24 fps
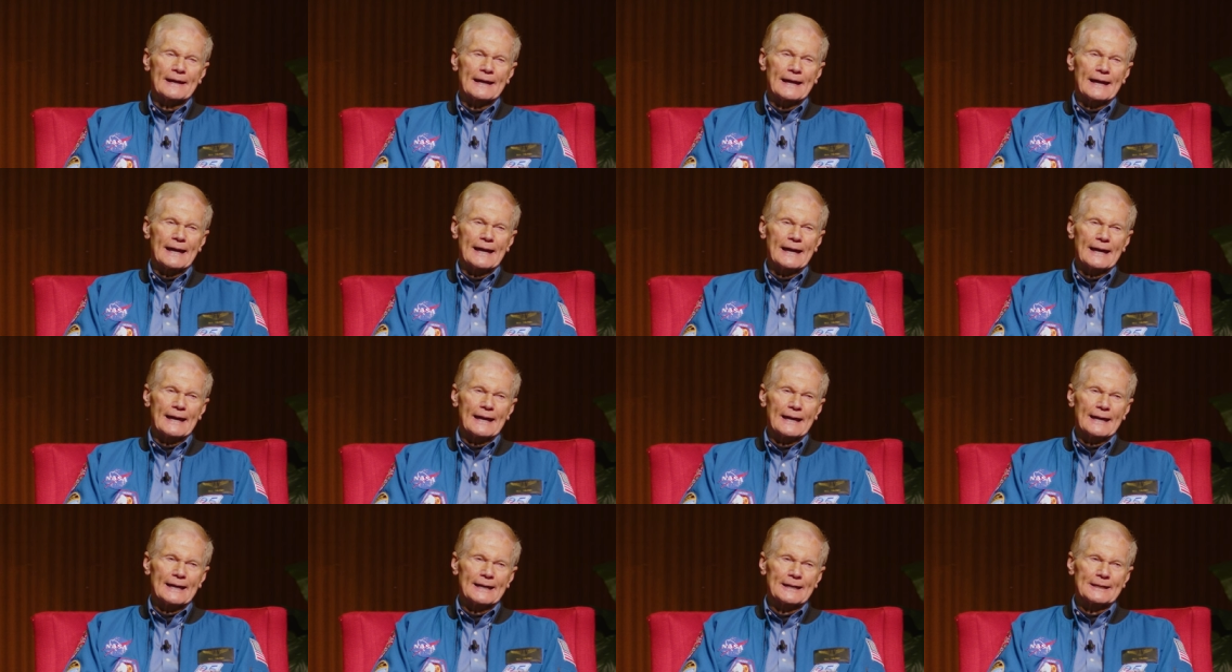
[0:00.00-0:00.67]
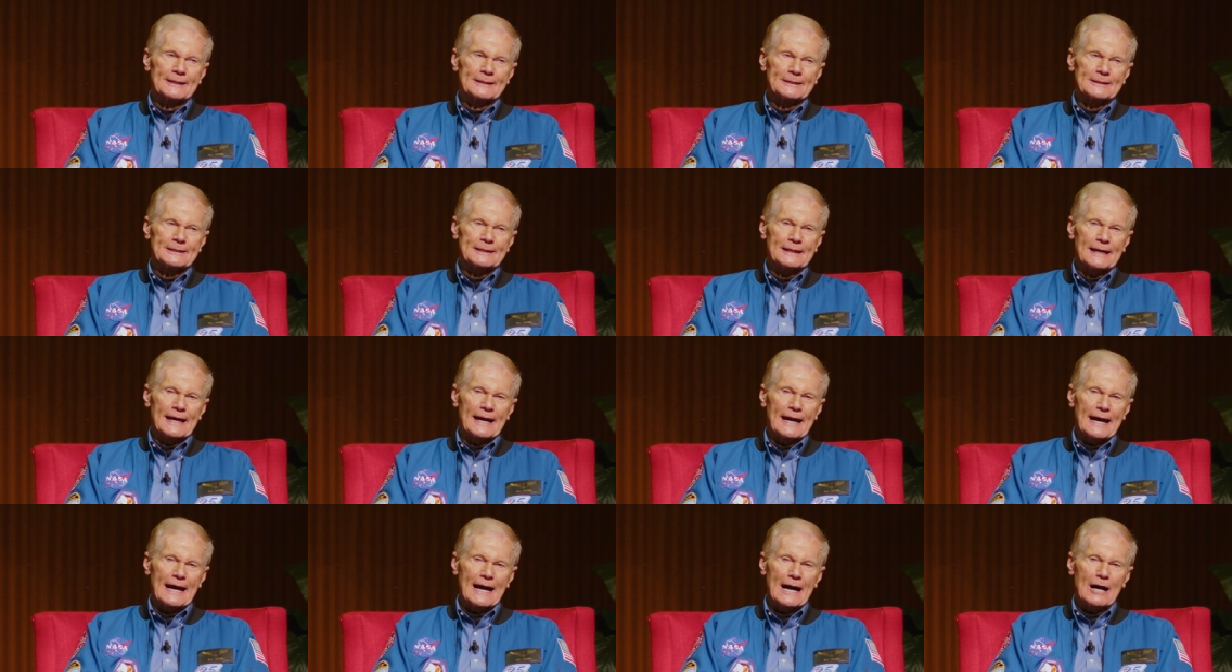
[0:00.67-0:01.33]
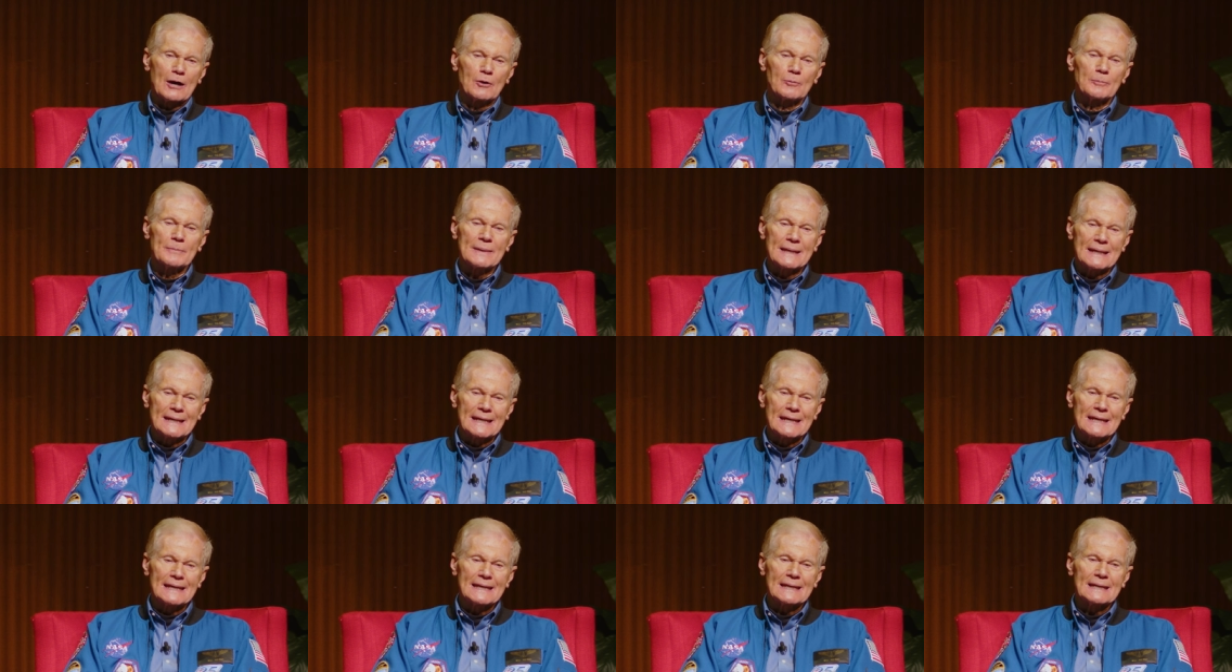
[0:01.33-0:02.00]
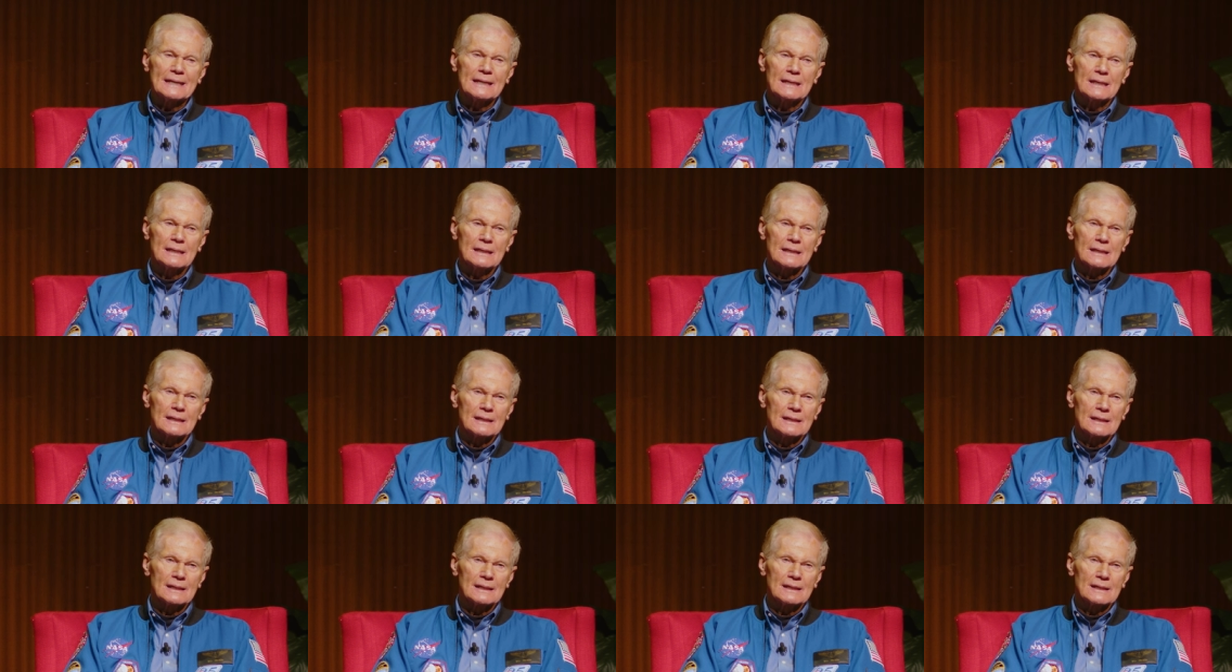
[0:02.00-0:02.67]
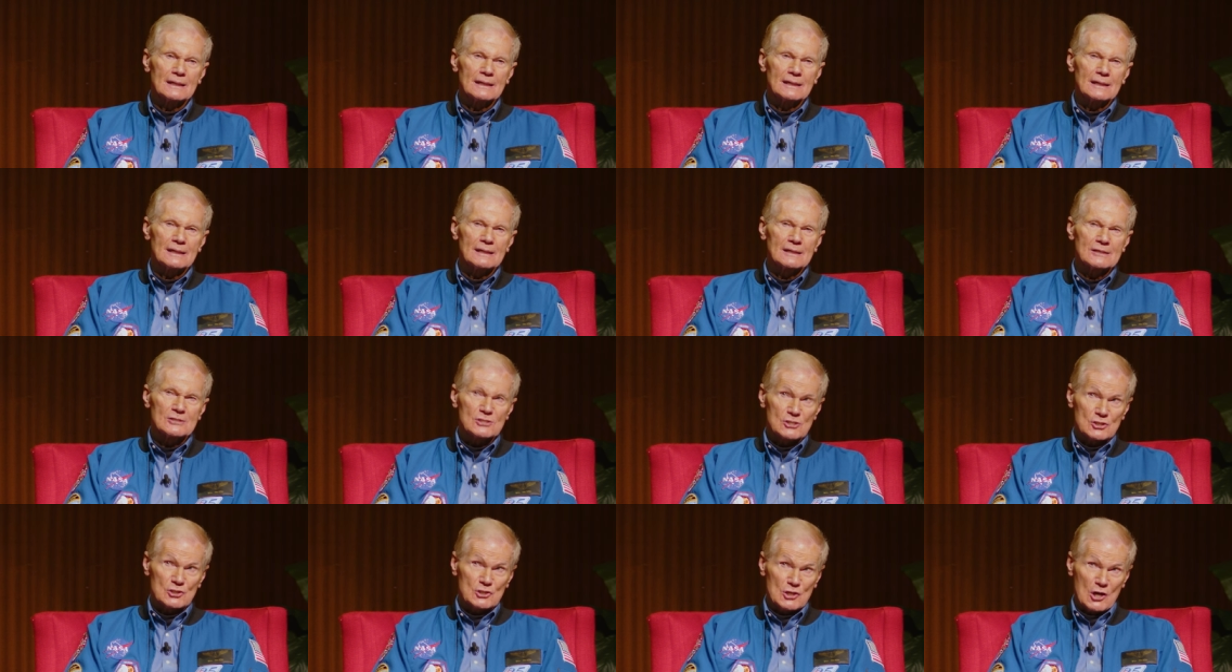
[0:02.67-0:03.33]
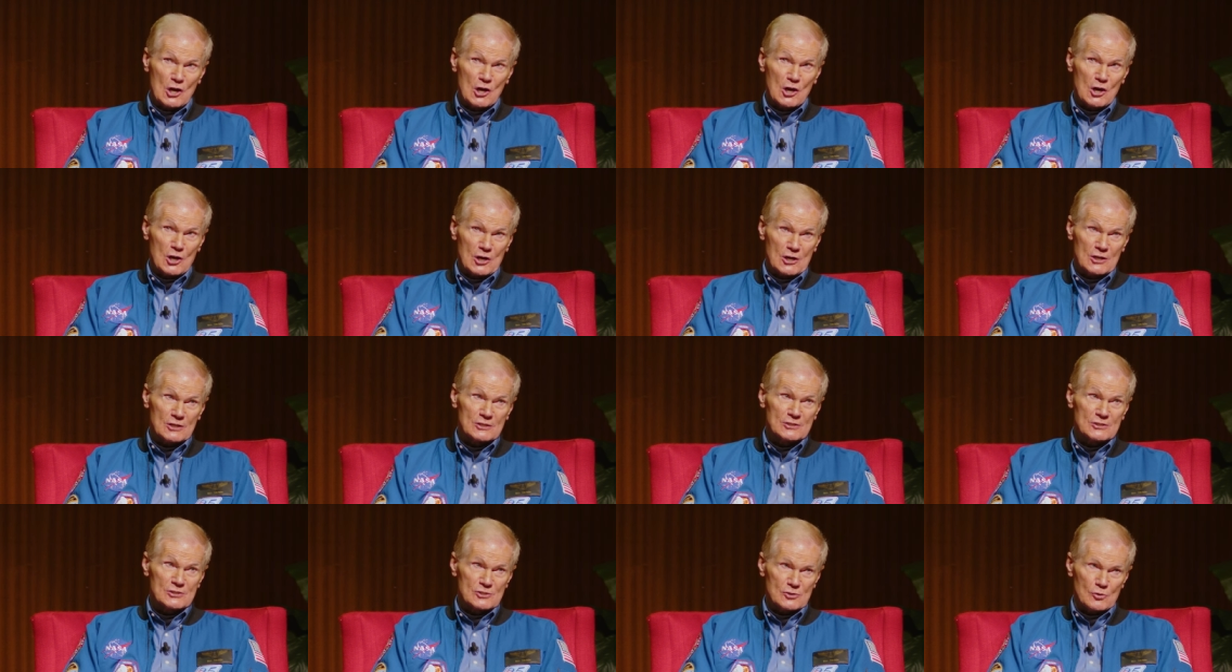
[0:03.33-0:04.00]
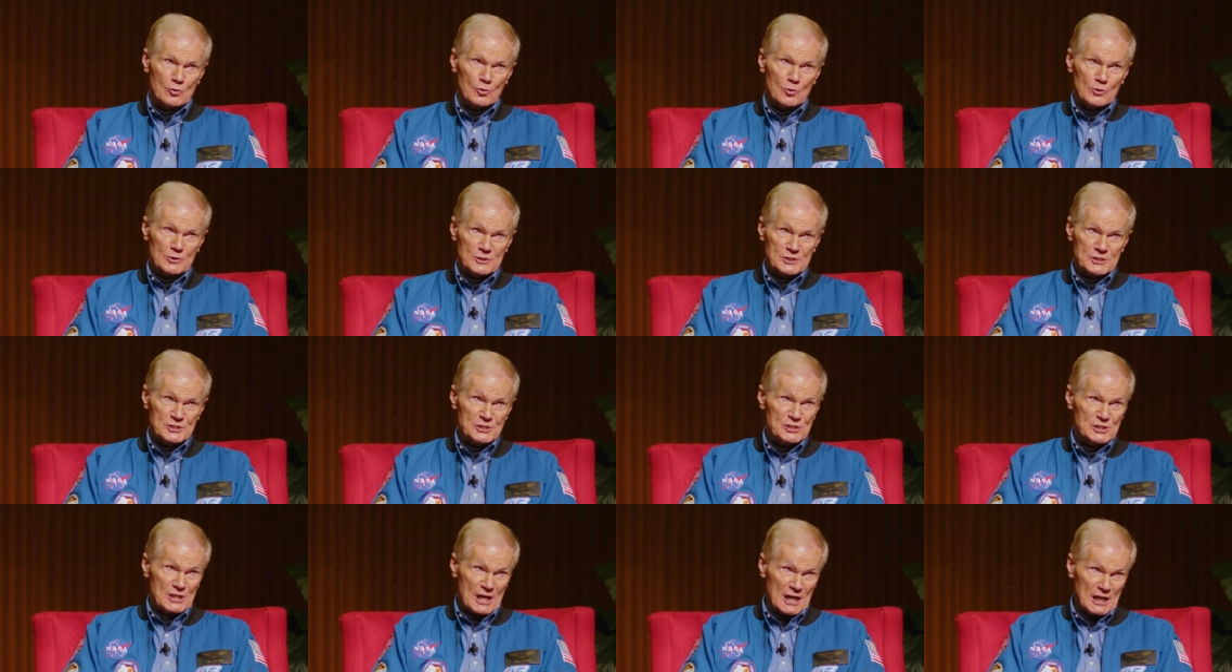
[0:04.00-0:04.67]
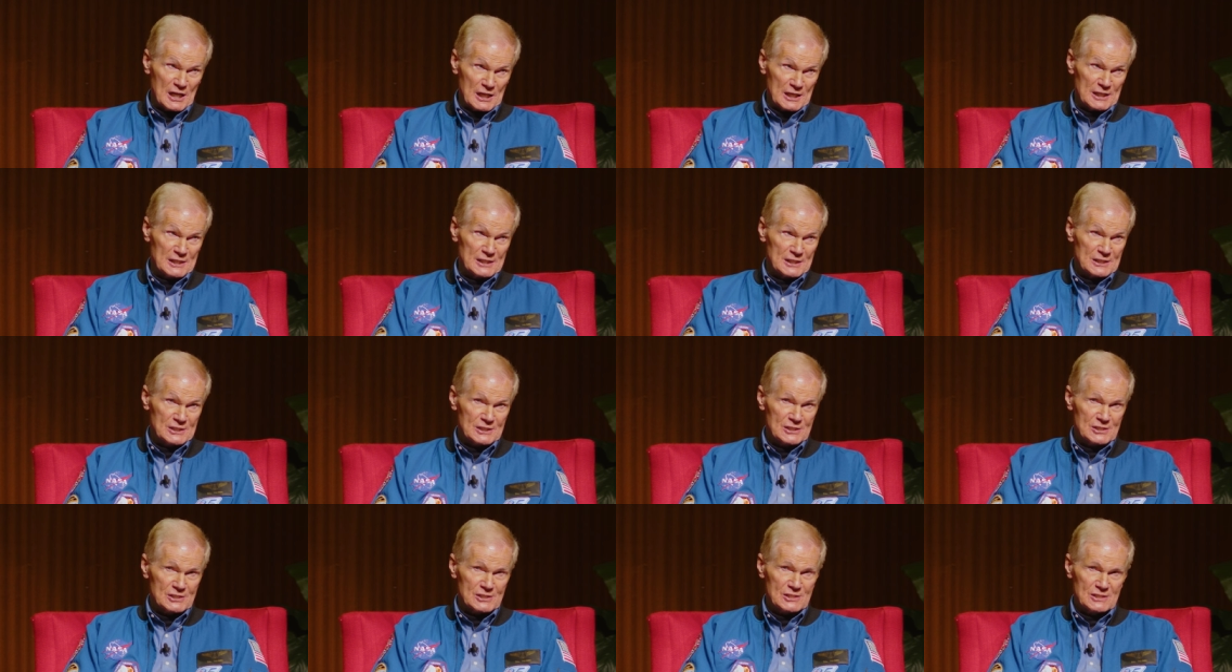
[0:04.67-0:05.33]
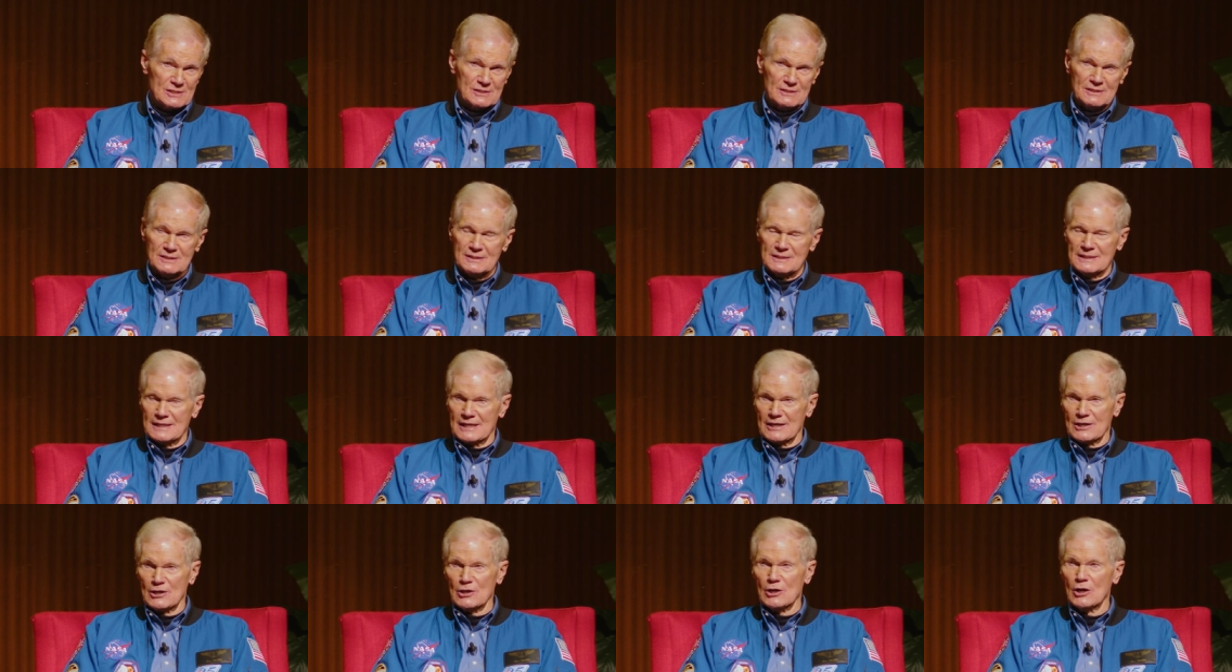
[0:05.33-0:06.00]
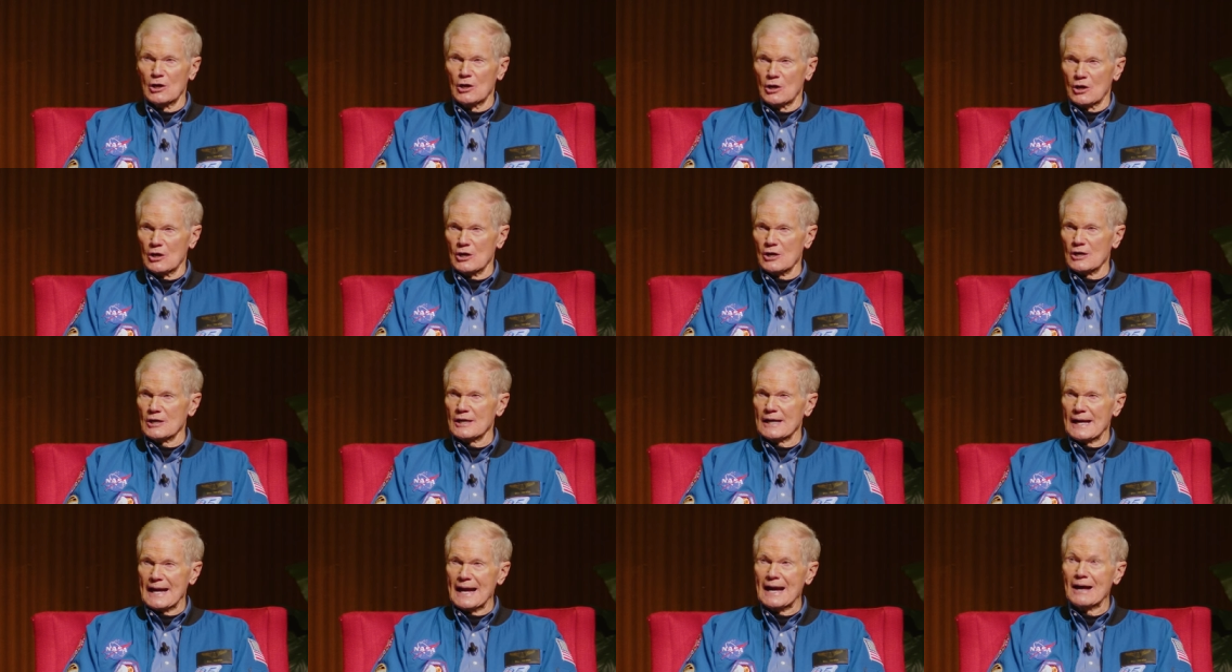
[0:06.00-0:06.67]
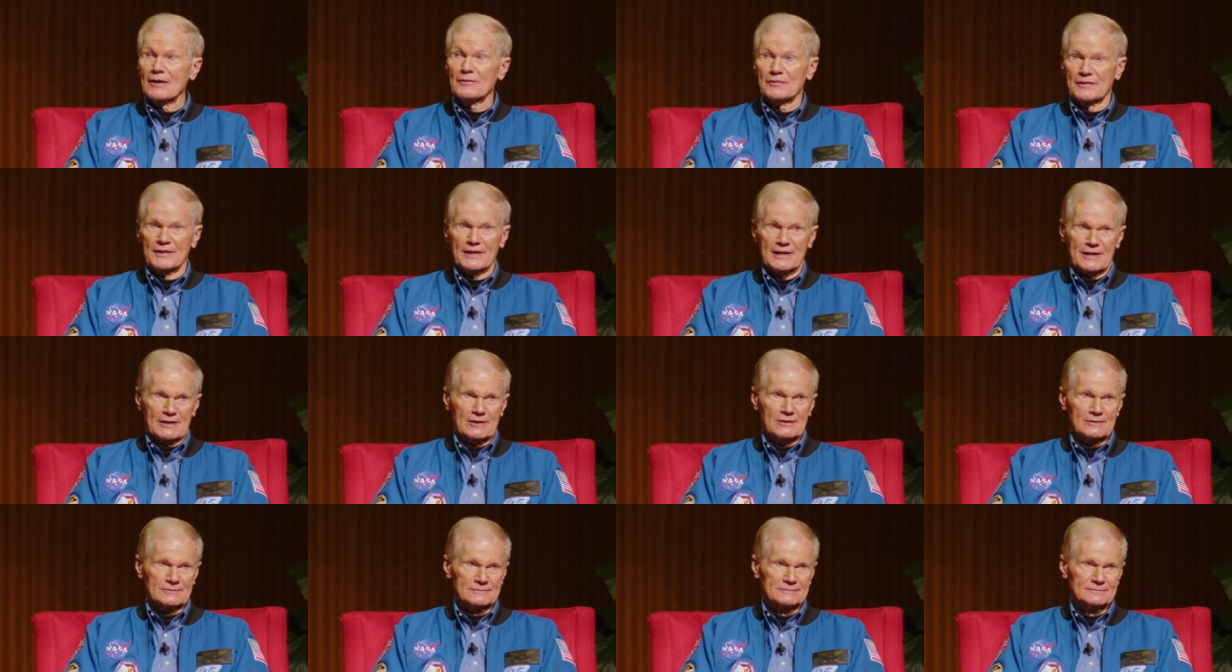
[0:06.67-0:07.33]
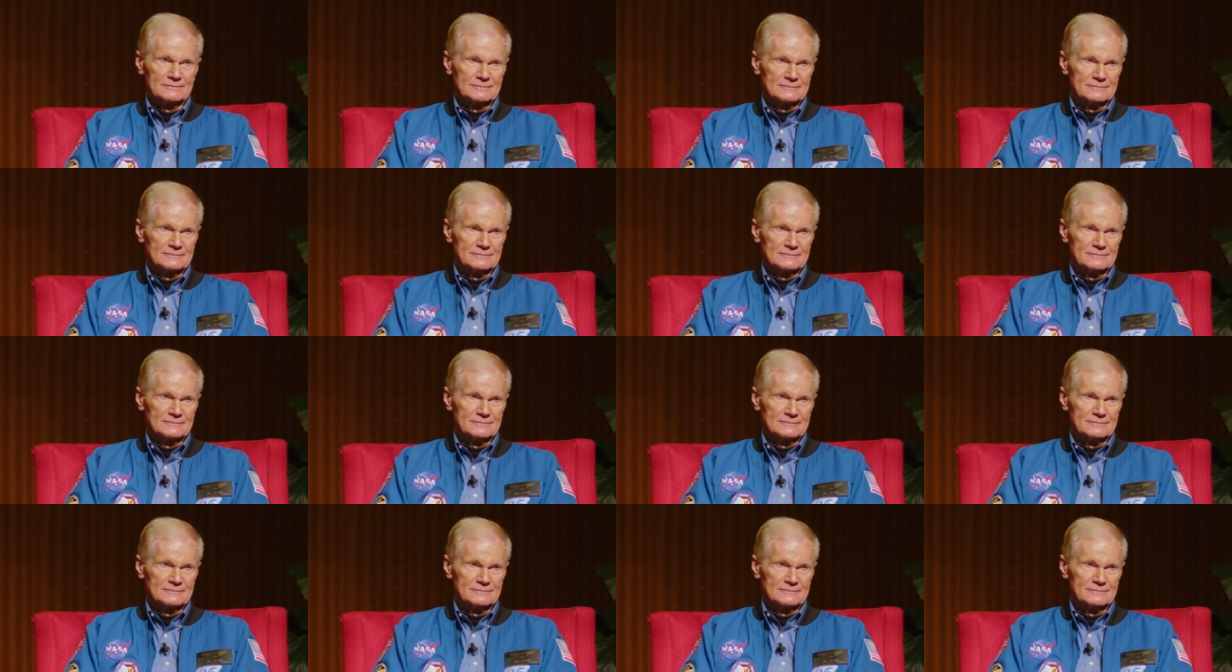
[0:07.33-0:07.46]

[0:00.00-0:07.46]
and how many stars or suns there are out there,